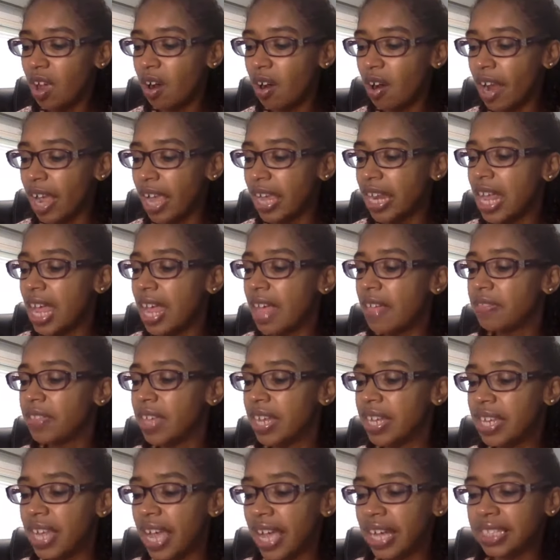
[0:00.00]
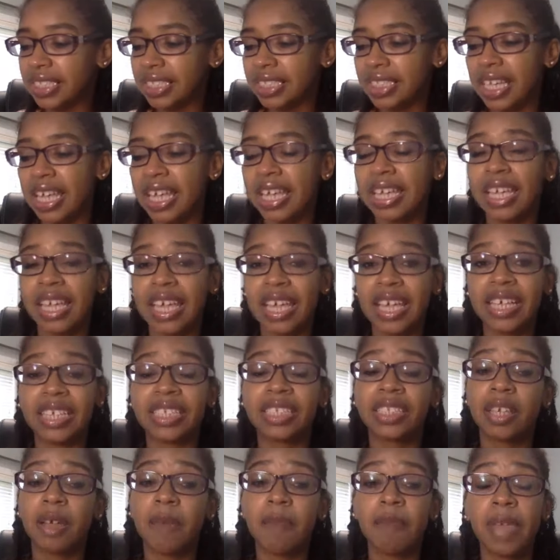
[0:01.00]
All right. The next thing
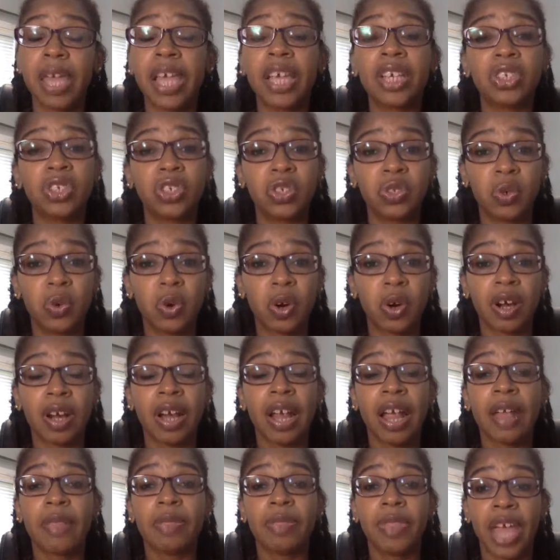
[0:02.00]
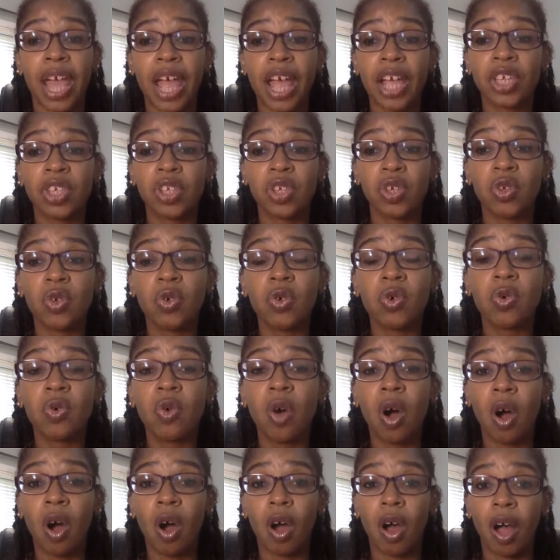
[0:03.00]
is to make sure that
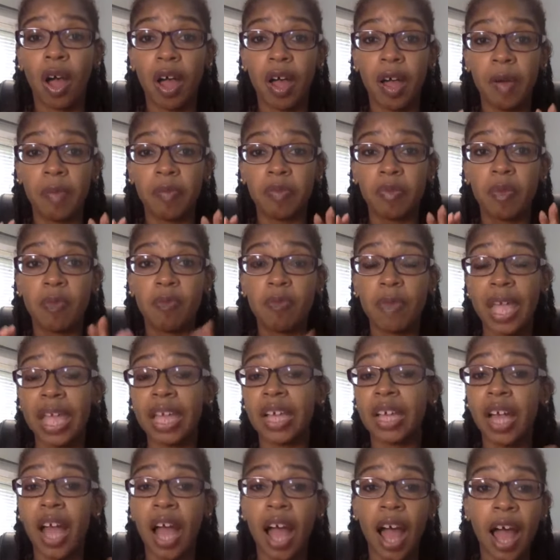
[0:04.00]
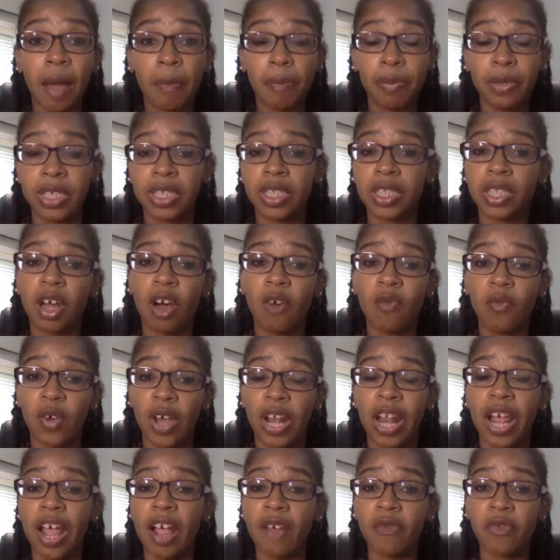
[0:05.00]
you make copies of
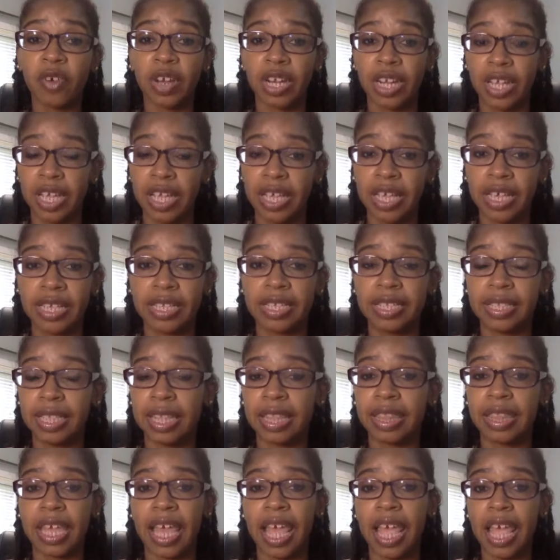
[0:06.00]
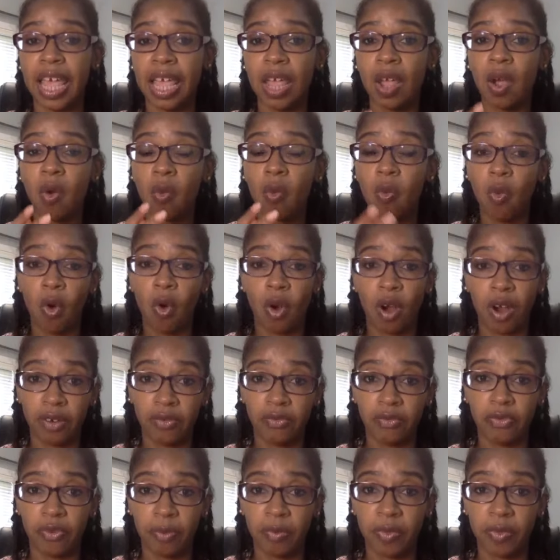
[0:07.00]
whatever it is that they
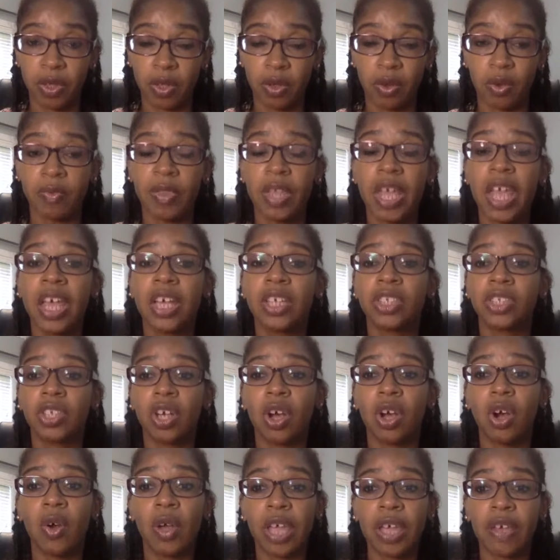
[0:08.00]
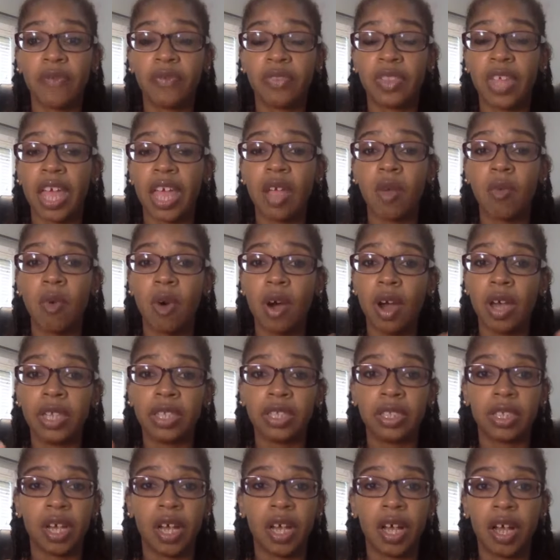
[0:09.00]
want from you. So if they
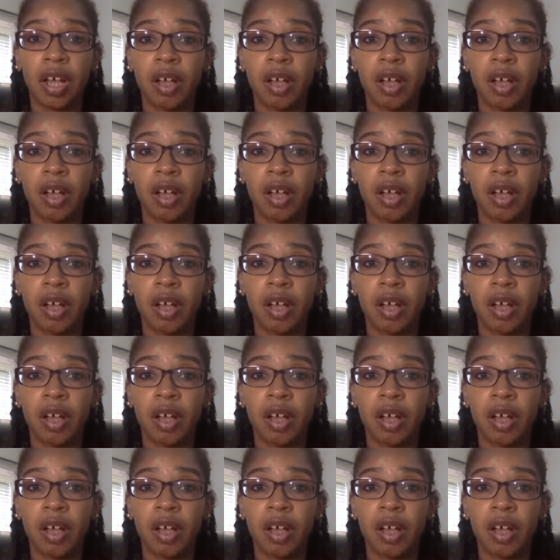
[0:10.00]
want,